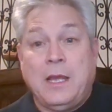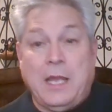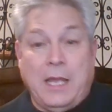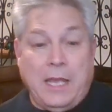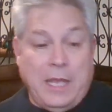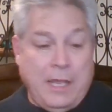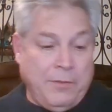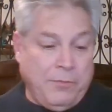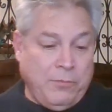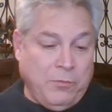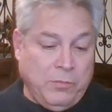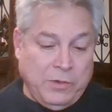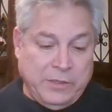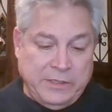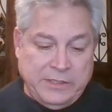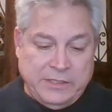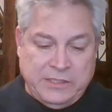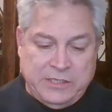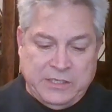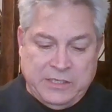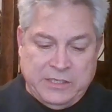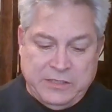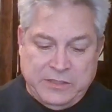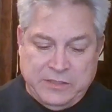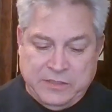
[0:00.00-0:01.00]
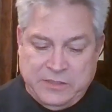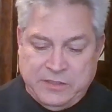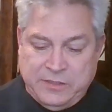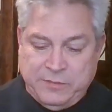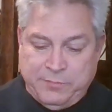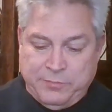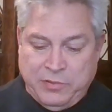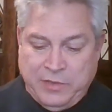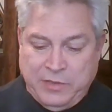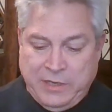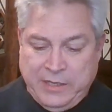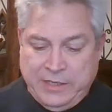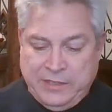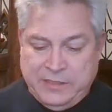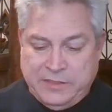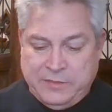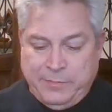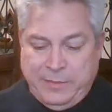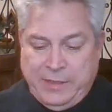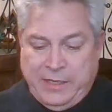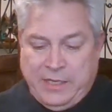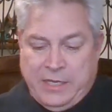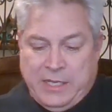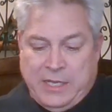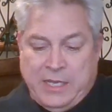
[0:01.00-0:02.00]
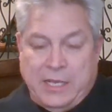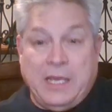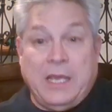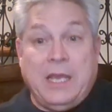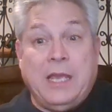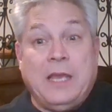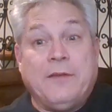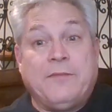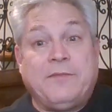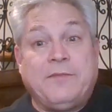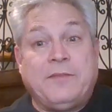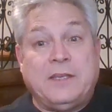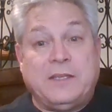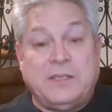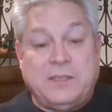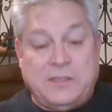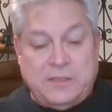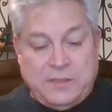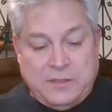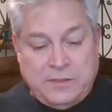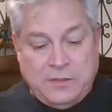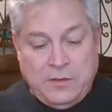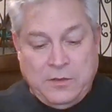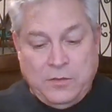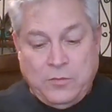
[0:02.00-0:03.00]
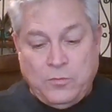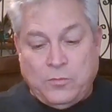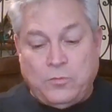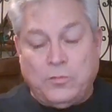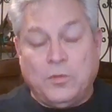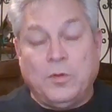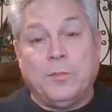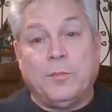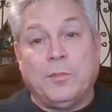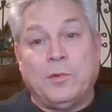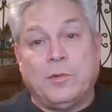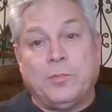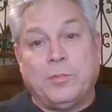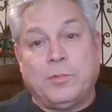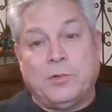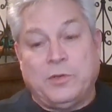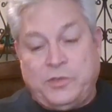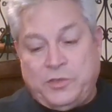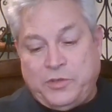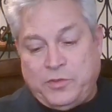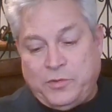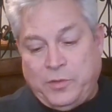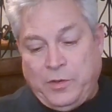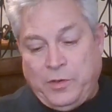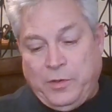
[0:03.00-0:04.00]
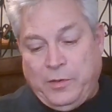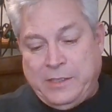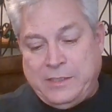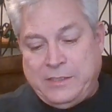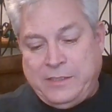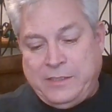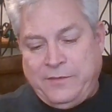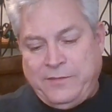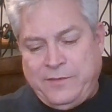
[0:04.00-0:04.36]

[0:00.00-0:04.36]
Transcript: it wouldn't surprise me if this rumor were true. Because you